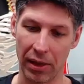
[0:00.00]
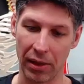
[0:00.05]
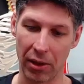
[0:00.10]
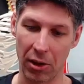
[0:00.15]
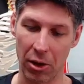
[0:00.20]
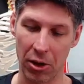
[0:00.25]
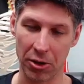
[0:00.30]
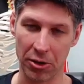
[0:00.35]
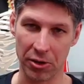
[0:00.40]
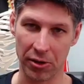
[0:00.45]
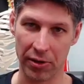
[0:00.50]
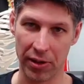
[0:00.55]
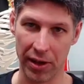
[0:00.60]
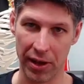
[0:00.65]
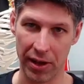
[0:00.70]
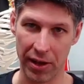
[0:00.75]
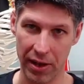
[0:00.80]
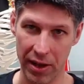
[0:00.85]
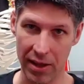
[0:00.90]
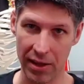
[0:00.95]
larger
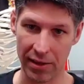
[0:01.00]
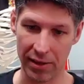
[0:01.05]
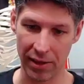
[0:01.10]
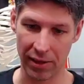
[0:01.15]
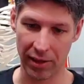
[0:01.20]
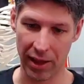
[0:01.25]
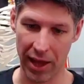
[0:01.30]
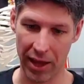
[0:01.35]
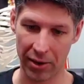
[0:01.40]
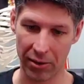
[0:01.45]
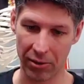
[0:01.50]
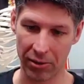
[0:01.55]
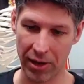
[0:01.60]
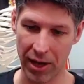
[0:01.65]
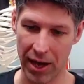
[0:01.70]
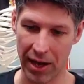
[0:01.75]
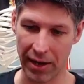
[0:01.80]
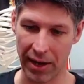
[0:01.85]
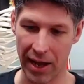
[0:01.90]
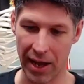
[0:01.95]
than the lateral
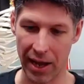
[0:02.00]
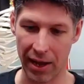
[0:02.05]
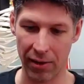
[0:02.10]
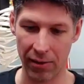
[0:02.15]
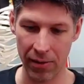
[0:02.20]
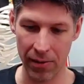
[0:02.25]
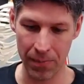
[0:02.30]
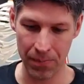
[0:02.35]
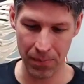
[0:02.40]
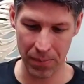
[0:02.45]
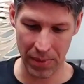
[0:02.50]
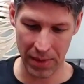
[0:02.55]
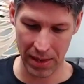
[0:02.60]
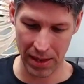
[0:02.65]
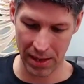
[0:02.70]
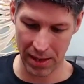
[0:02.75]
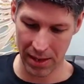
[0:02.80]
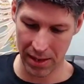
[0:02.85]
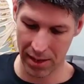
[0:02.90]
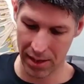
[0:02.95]
condyle.
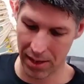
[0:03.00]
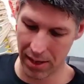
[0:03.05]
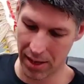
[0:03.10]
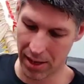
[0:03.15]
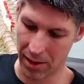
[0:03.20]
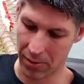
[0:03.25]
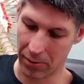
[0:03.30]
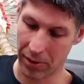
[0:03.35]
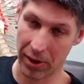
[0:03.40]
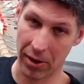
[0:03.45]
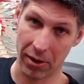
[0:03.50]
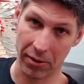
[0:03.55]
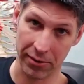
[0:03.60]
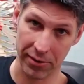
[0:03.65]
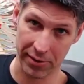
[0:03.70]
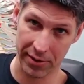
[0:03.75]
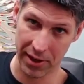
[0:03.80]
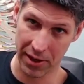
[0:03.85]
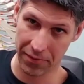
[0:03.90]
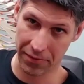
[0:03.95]
And we can also
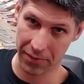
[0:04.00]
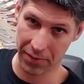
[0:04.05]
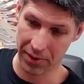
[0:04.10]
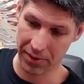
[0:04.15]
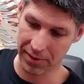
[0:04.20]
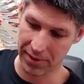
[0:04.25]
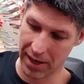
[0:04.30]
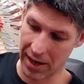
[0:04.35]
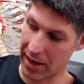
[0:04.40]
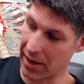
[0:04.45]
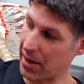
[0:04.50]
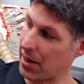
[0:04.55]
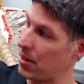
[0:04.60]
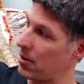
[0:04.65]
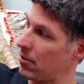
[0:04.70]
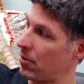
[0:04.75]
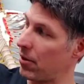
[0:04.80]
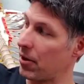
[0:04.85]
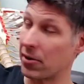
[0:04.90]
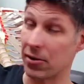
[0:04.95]
see it from the side
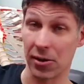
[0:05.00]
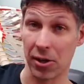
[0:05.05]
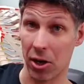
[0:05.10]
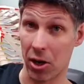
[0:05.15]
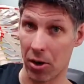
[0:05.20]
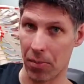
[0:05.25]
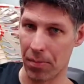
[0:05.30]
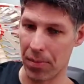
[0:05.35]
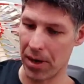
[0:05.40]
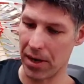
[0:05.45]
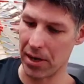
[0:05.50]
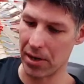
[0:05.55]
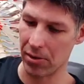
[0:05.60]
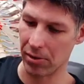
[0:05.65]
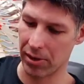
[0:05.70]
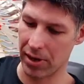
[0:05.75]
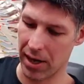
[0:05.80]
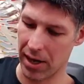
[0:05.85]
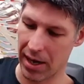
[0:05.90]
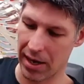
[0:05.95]
here. There's our medial
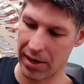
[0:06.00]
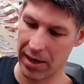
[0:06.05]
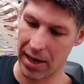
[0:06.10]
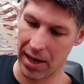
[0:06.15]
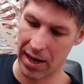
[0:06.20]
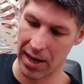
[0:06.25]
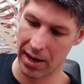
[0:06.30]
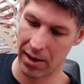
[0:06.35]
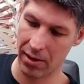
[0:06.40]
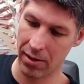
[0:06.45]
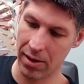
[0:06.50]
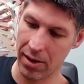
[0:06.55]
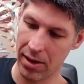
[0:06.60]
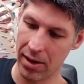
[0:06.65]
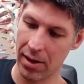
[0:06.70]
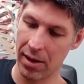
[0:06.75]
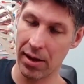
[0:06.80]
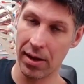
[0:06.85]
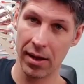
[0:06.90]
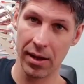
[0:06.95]
condyle
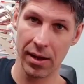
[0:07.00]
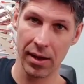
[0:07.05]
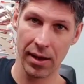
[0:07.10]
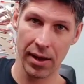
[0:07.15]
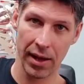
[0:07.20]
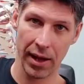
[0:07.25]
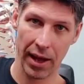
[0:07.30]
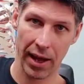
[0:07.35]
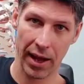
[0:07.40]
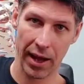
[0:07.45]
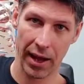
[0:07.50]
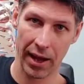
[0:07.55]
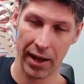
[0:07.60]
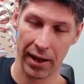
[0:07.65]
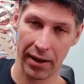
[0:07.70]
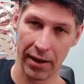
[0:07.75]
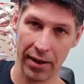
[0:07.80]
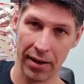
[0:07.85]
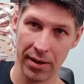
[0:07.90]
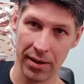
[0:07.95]

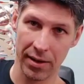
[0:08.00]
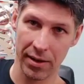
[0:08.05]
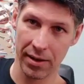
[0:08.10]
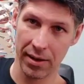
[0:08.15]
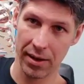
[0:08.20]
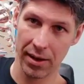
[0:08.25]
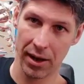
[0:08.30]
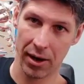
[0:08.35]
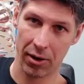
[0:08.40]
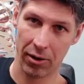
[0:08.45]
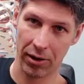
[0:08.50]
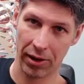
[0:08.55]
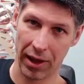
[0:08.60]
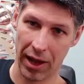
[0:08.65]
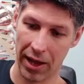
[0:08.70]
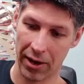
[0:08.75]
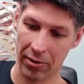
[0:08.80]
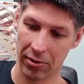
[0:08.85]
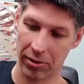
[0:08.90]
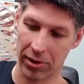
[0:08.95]
and our
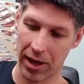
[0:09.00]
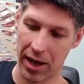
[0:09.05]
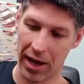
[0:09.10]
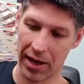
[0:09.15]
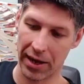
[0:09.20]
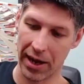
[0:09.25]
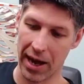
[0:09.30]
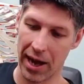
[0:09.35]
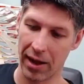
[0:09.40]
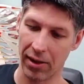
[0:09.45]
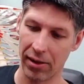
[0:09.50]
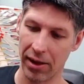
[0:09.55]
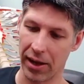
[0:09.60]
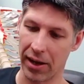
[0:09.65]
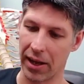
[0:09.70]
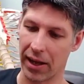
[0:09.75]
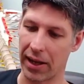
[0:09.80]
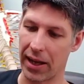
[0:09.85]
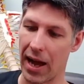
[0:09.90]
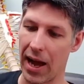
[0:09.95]
lateral condyle. And
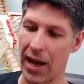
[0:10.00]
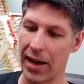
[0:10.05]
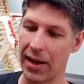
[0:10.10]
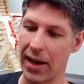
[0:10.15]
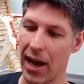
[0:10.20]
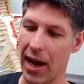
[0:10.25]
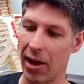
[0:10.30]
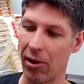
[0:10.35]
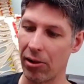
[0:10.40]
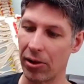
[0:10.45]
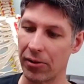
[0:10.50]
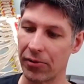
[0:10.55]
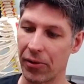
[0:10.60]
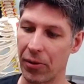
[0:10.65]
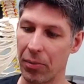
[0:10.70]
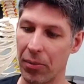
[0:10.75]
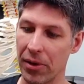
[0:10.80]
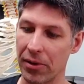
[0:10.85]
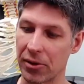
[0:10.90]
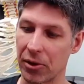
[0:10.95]
the condyle is
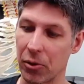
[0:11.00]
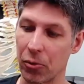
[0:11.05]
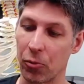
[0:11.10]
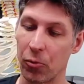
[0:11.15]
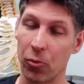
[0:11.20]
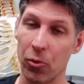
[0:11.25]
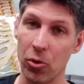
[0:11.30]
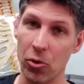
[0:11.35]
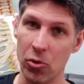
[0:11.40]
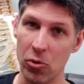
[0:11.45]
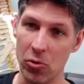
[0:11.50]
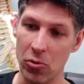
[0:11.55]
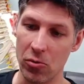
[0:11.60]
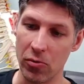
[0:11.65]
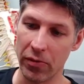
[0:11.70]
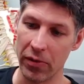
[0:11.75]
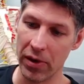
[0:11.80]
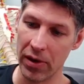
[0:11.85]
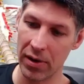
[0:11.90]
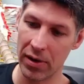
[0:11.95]
from this
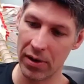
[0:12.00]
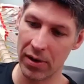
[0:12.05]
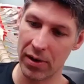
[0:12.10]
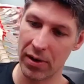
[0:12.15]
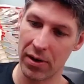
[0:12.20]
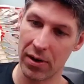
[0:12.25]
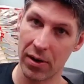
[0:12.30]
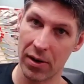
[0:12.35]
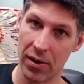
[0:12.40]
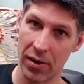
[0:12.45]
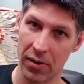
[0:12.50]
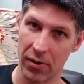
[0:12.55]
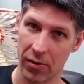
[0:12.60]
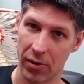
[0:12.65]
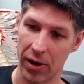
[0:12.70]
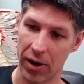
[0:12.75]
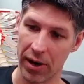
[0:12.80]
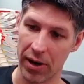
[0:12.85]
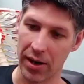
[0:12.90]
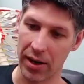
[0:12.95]
groove
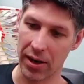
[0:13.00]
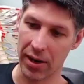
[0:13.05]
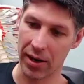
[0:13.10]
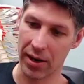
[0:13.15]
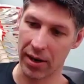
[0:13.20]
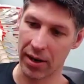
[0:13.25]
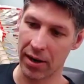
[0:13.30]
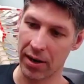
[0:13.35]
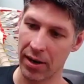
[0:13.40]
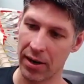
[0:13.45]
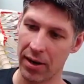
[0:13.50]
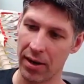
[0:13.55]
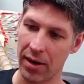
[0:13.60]
right here